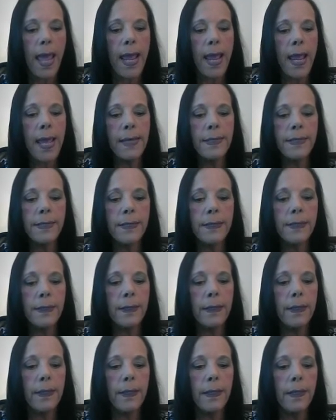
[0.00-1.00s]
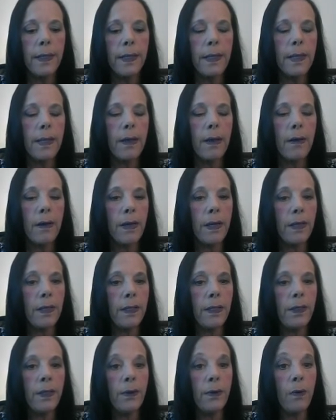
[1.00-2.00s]
And
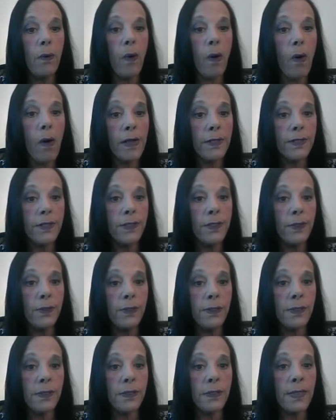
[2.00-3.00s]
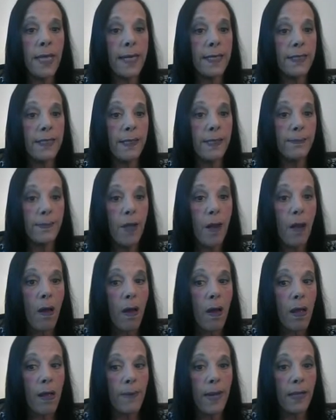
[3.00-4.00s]
you ought to take some
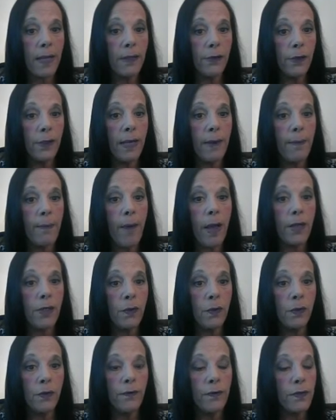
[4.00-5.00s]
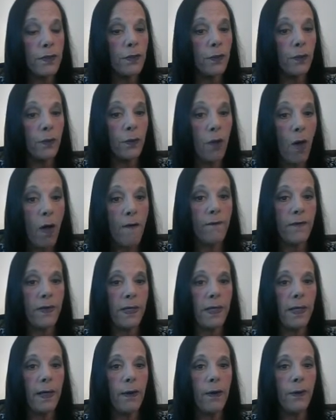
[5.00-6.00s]
time and look at my universal law
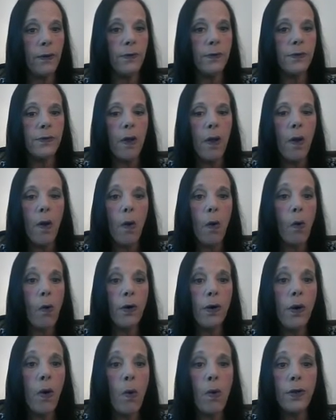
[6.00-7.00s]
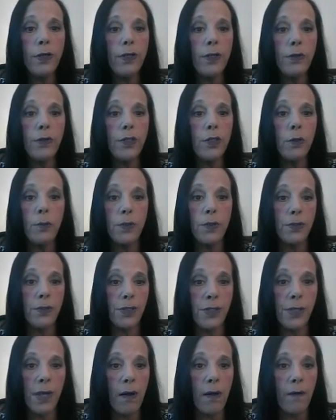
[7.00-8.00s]
videos, or go on YouTube
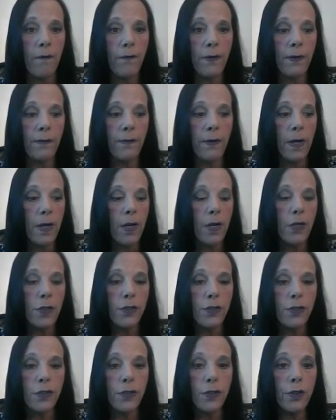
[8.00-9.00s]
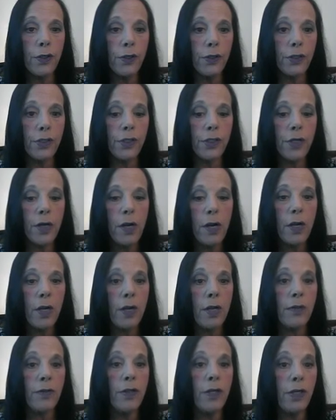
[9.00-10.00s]
yourself and search
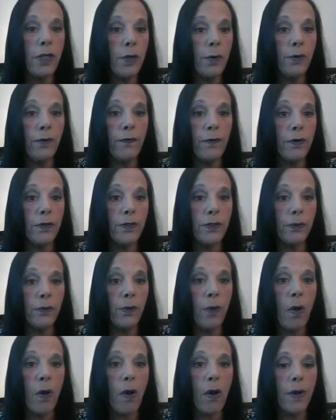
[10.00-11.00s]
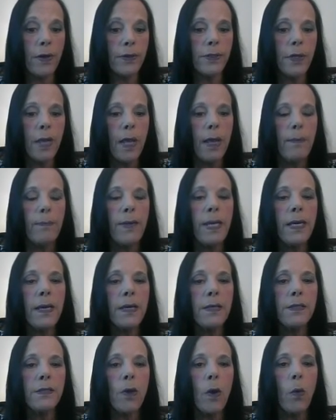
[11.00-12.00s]
the universal laws,
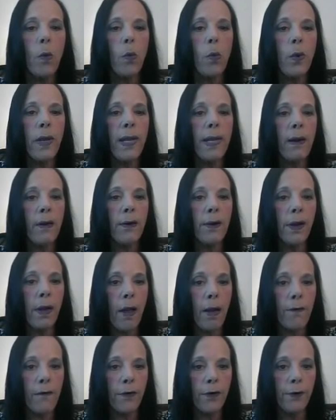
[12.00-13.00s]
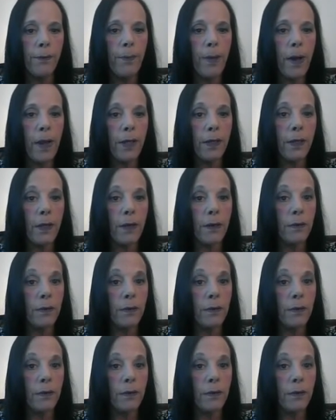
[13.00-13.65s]
because we are governed by